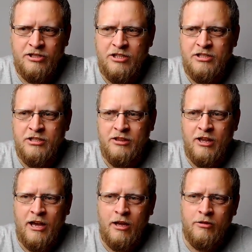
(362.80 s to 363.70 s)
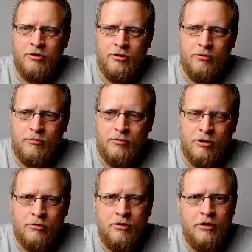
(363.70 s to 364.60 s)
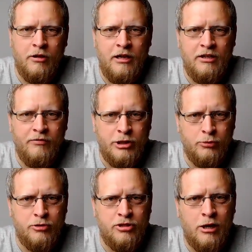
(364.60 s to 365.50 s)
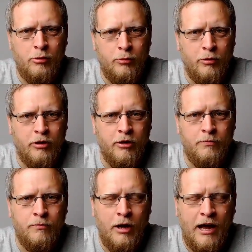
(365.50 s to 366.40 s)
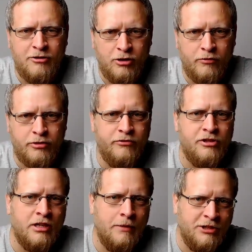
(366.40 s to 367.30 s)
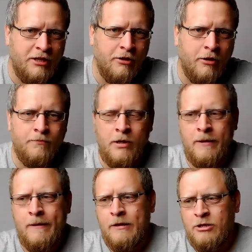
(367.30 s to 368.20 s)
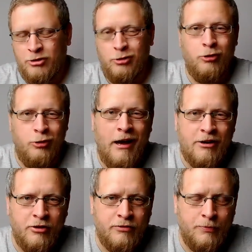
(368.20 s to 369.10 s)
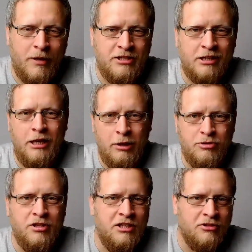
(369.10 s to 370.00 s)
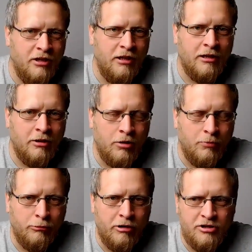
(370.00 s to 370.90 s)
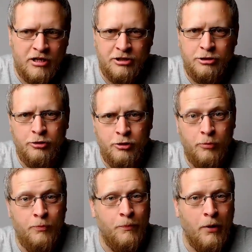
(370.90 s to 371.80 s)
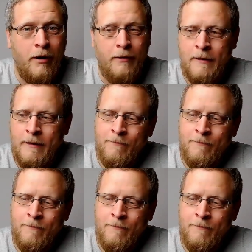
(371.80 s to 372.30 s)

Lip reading: insisted that the individual was dealt with a housing officer of the same gender. So he got a new housing officer. Basically, he was decent and then kind of progressed as it should do. But